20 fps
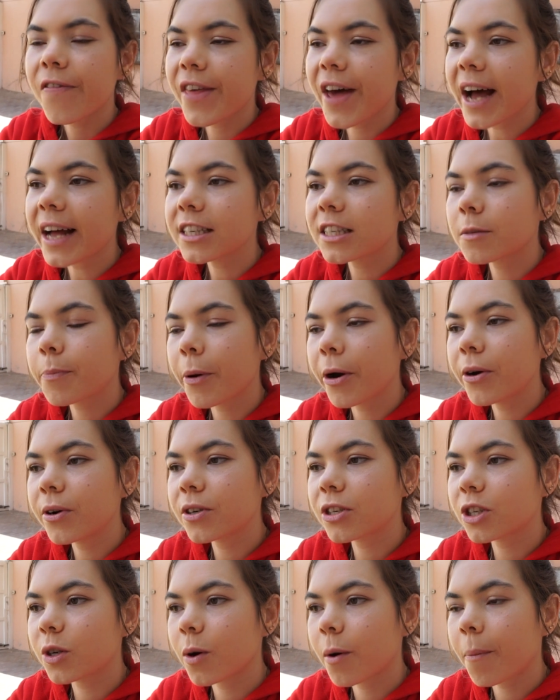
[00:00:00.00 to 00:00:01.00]
That
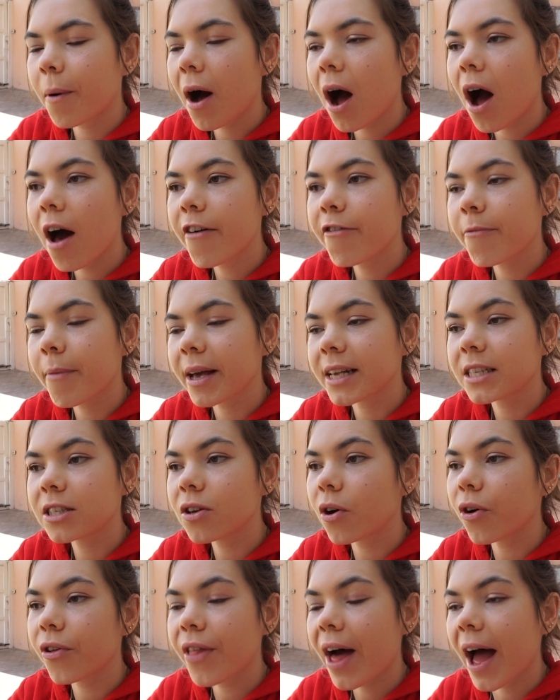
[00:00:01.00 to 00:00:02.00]
spoke to a part of my
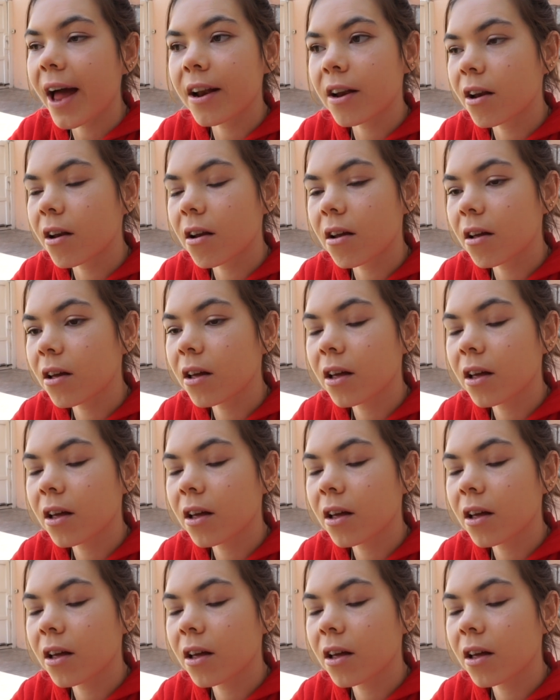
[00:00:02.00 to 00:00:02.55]
soul that